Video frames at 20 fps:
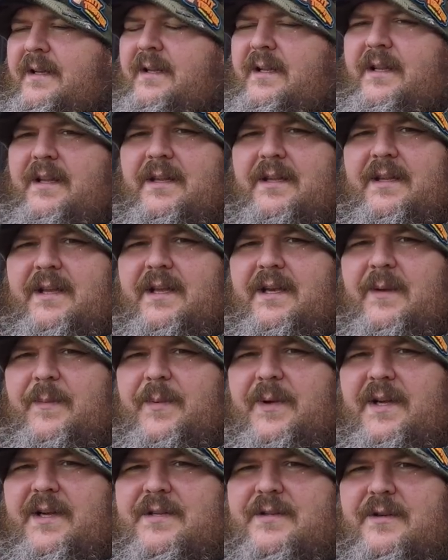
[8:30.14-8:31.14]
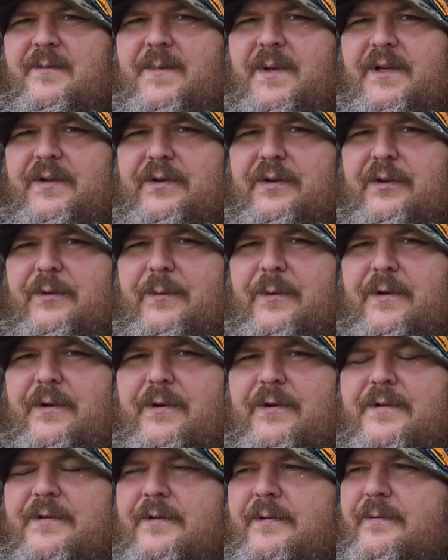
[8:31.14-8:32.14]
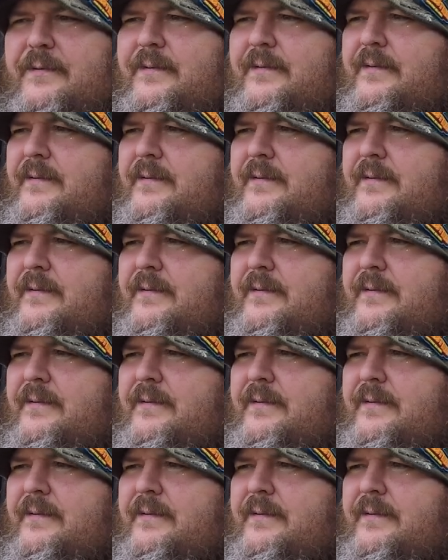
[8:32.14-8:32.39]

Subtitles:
Getting kind of pestered by dog walkers though.